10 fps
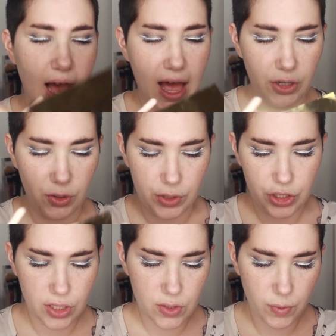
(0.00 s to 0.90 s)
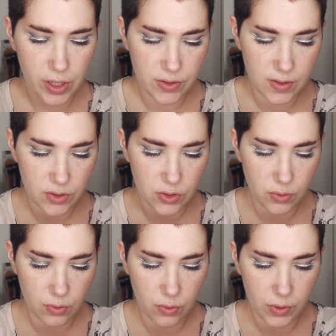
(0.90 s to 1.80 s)
I don't know, I just want
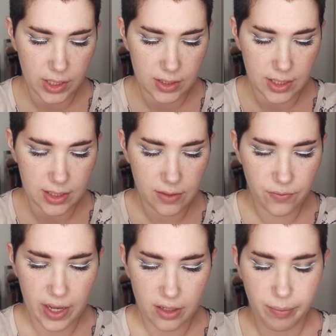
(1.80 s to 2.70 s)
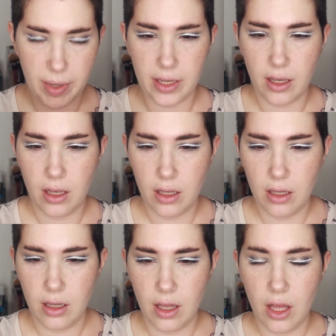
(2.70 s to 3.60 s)
to intensify my
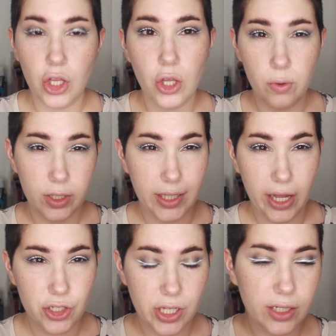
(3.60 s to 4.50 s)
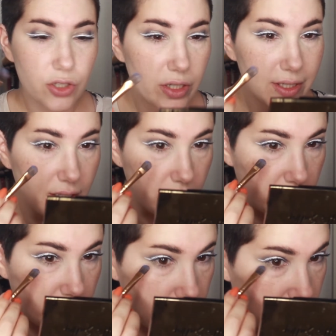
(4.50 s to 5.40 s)
lower lash line just a
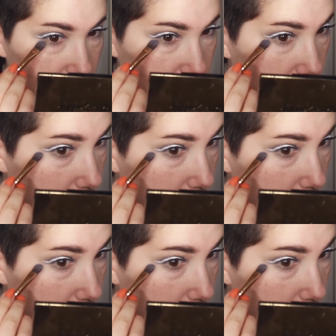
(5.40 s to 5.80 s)
little bit.